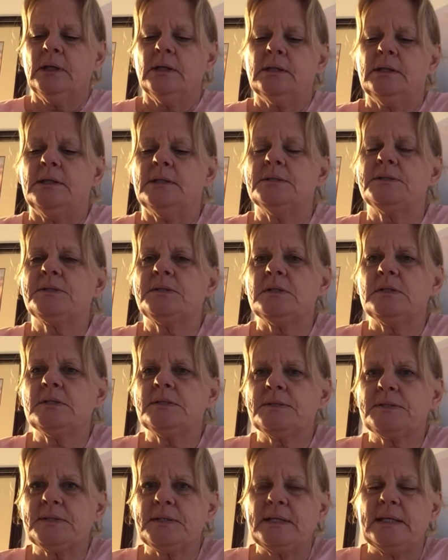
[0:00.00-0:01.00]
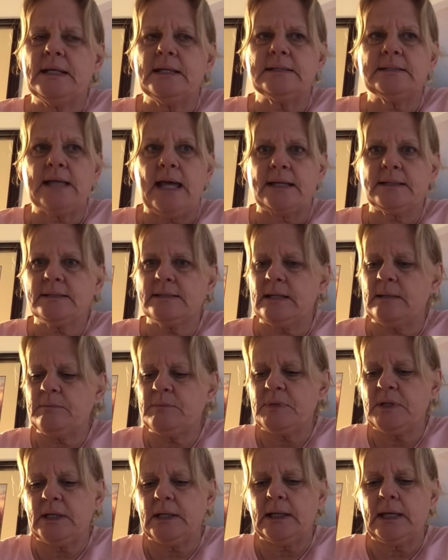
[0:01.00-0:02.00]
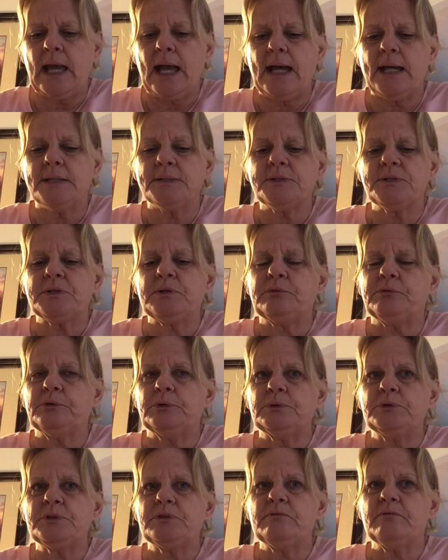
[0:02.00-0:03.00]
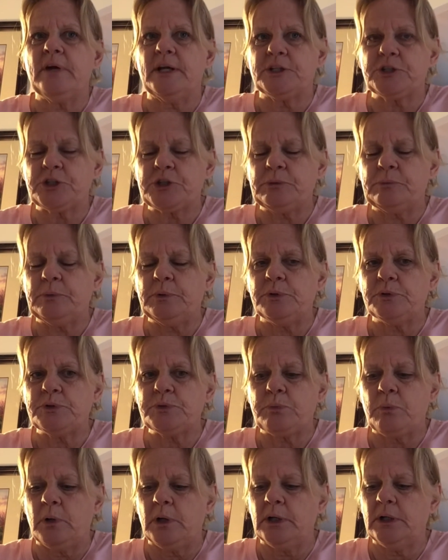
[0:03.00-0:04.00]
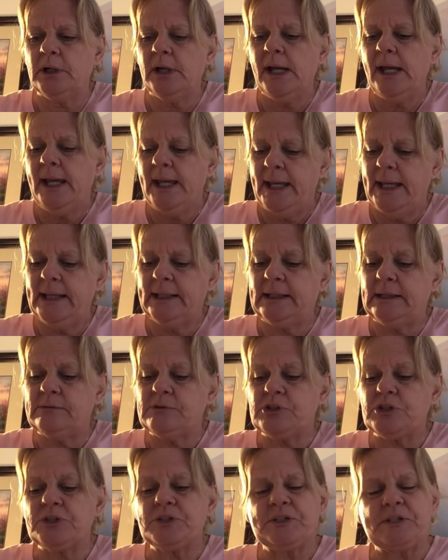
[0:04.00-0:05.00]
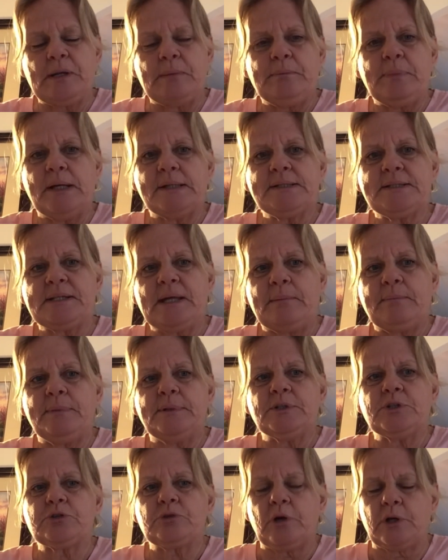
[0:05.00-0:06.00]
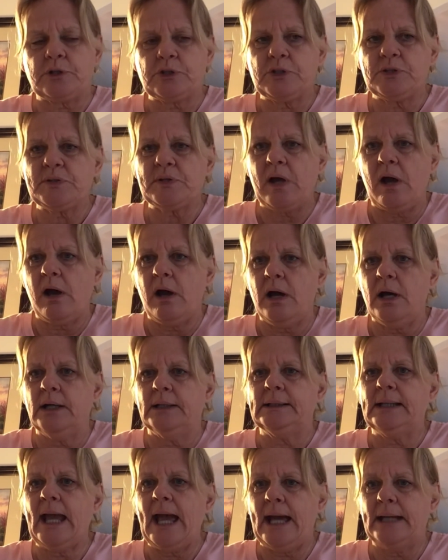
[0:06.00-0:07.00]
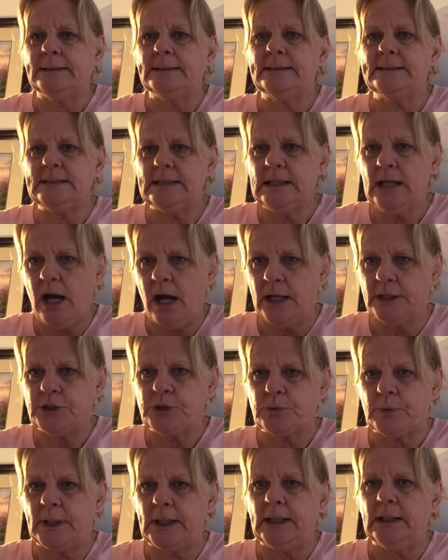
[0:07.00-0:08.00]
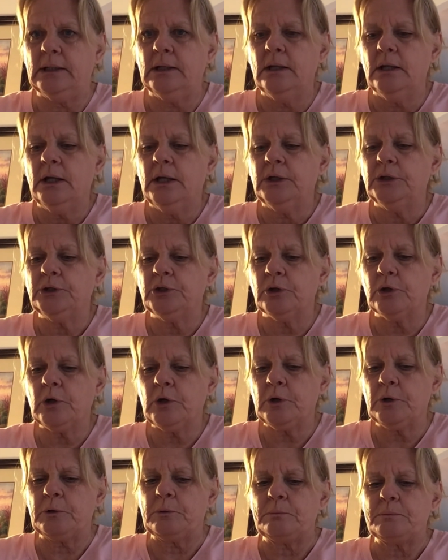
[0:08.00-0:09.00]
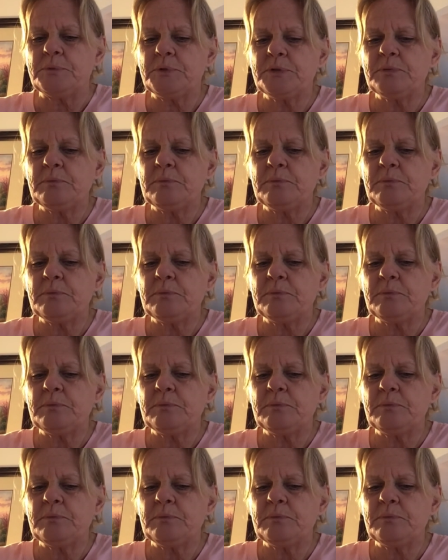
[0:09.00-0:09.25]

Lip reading: This is the exact same thing as the fruits and vegetables were. It gives you step-by-step instructions on how to dehydrate your herbs.